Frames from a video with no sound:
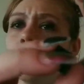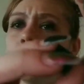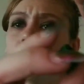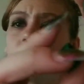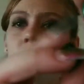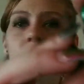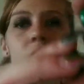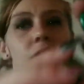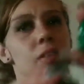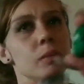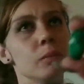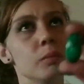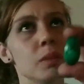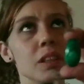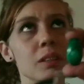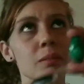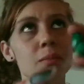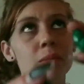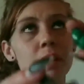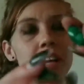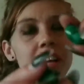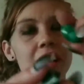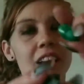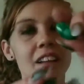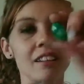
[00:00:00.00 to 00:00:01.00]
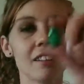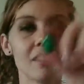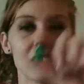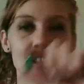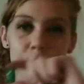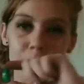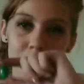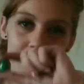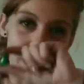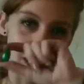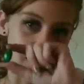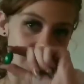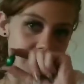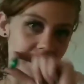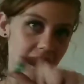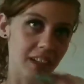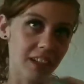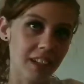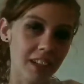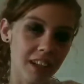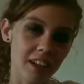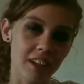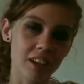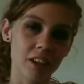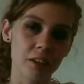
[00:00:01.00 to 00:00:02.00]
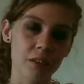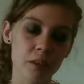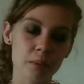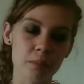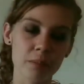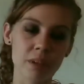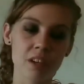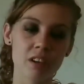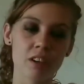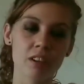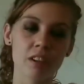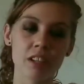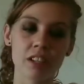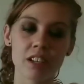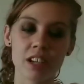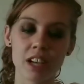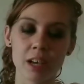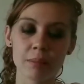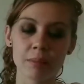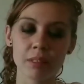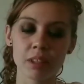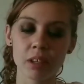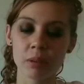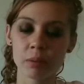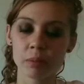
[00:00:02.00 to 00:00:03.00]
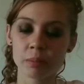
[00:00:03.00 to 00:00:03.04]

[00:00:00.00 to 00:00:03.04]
One of them's in my like little bag that I carry with me all the time though.